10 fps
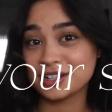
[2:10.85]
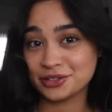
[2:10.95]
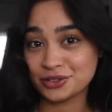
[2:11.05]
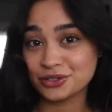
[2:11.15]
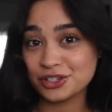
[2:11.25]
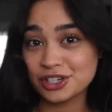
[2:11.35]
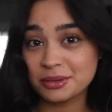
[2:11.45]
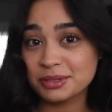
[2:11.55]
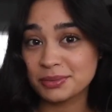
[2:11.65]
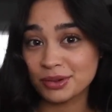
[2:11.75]

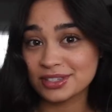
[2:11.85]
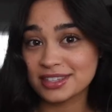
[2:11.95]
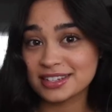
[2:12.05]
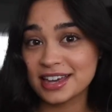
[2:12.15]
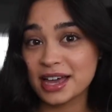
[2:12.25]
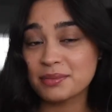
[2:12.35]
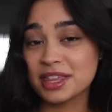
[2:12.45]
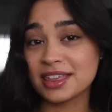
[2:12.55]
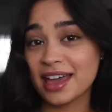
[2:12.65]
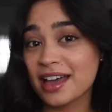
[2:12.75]
internships most of the time, and
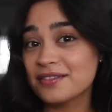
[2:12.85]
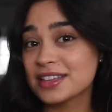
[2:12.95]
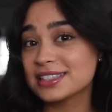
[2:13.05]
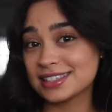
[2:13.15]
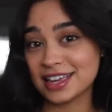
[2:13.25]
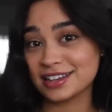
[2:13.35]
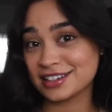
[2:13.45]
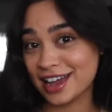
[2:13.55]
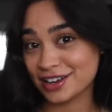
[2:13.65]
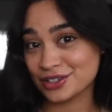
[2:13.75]
they have insane
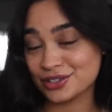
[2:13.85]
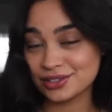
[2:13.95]
connections.